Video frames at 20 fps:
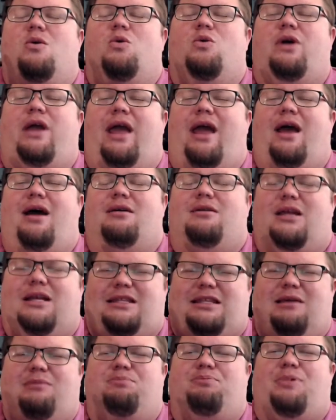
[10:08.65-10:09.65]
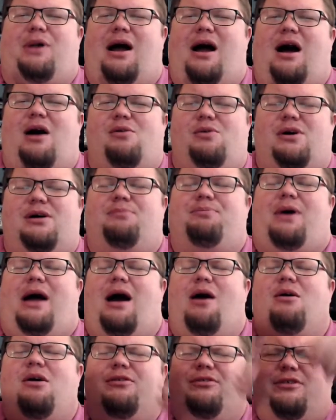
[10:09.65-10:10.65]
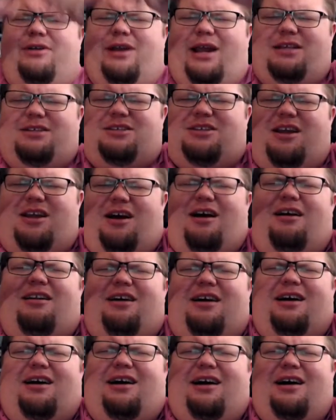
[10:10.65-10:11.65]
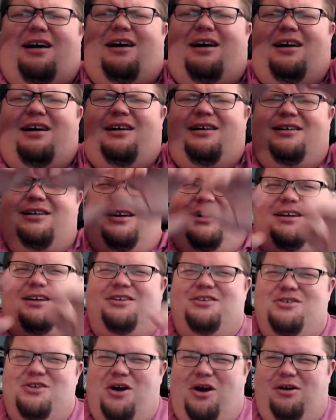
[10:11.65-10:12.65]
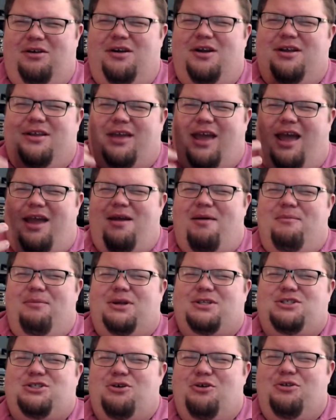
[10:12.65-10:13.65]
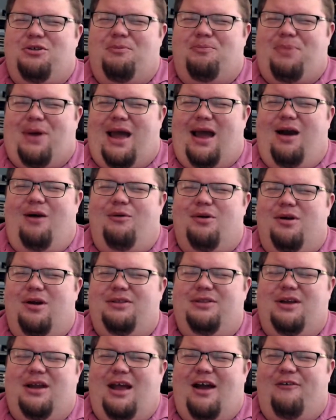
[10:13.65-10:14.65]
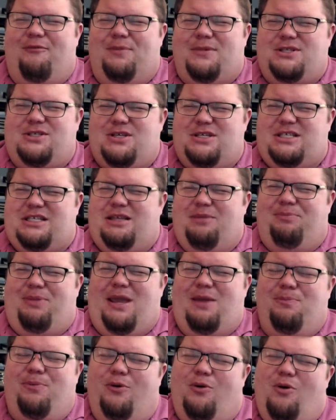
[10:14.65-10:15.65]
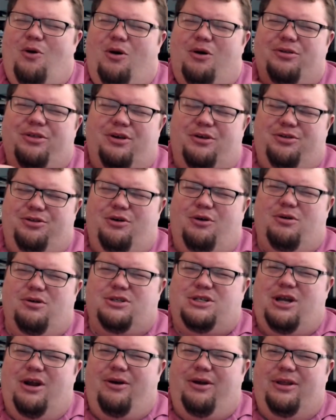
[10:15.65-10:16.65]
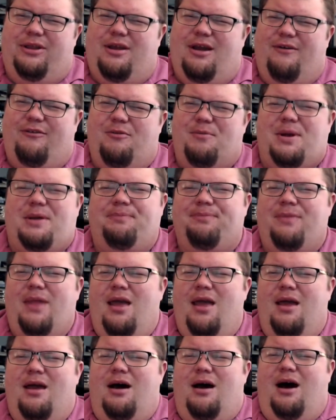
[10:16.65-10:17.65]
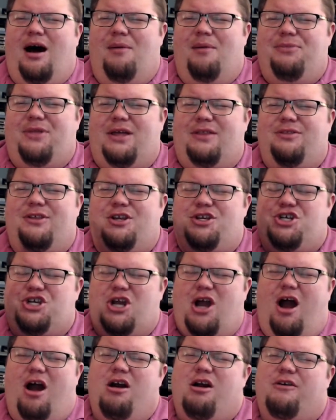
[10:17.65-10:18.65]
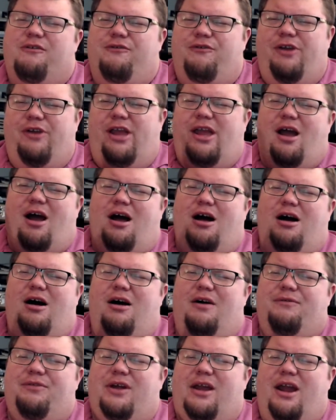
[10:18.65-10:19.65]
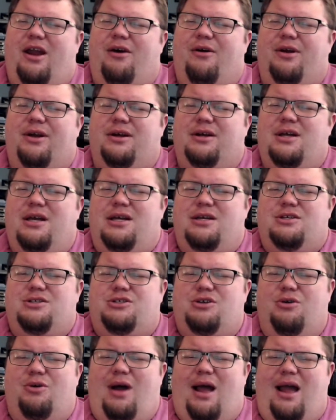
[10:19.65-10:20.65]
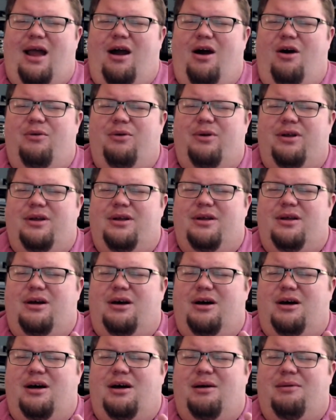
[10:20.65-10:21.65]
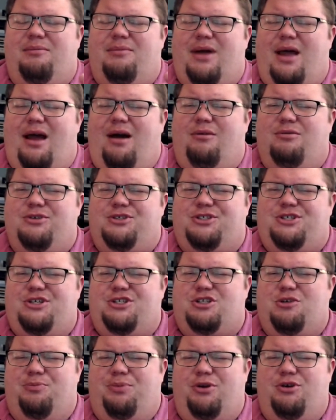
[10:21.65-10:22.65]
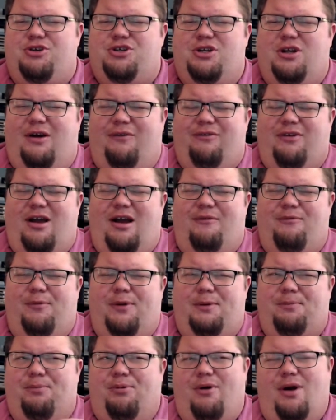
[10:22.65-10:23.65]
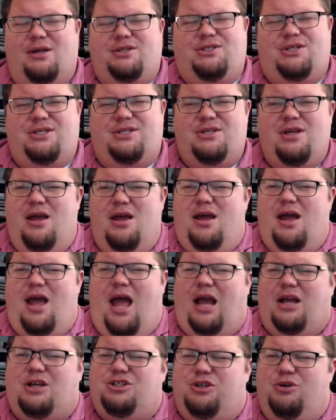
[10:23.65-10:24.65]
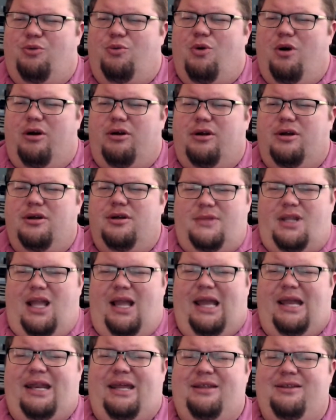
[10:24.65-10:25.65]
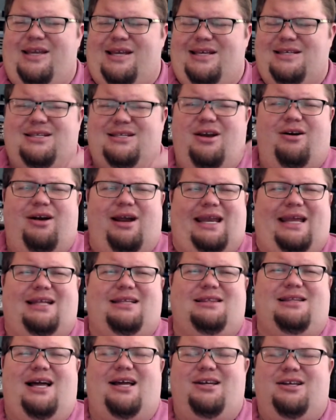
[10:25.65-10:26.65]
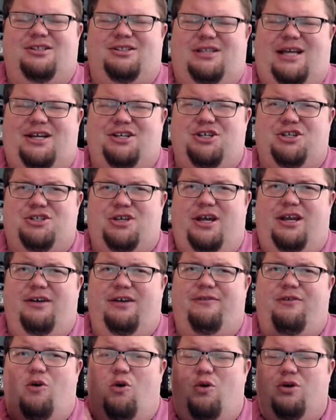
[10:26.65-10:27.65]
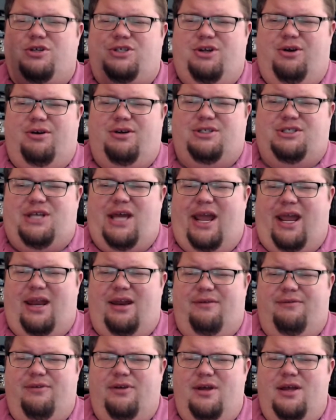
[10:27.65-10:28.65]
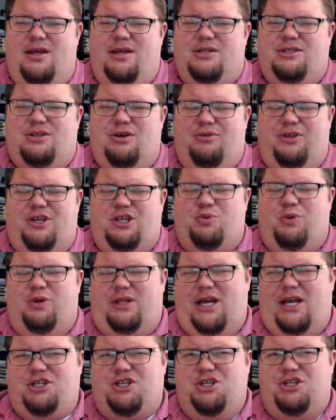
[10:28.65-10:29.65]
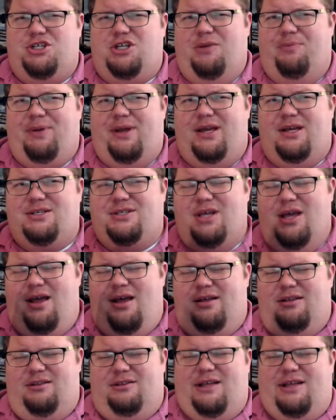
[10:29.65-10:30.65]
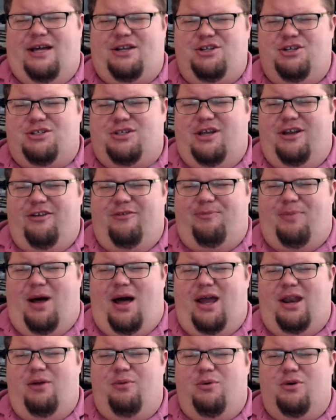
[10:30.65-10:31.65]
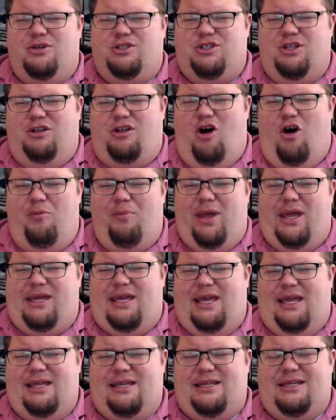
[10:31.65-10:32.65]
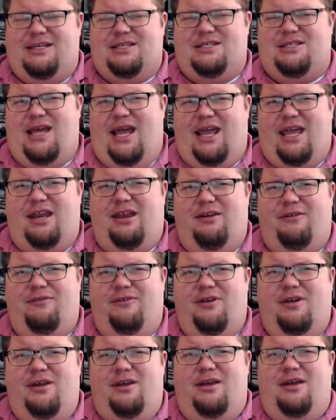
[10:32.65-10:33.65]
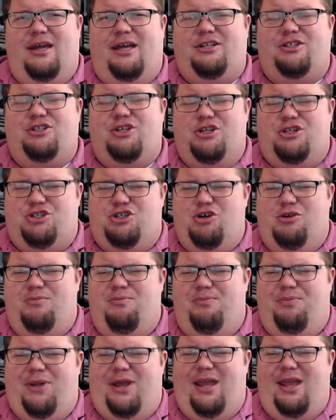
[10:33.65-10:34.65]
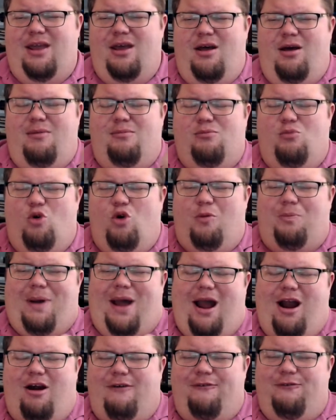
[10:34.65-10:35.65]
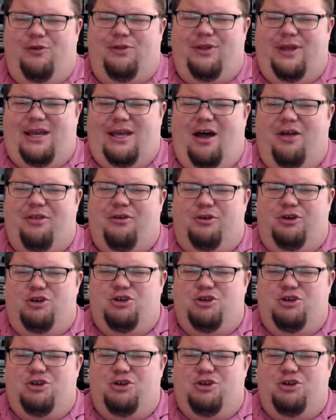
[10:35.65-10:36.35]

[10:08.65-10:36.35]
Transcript: Okay, like the power of Grayskull. Ah! No, okay, but so the power and the government. So is it the people or the authoritarian government? Then the geography of the area. So how does distribution of government and process actually work? And then is there an legislative or is there executive? So this relationship is a legislative body where it's lawmaking, and executive, it shouldn't be more powerful than the other.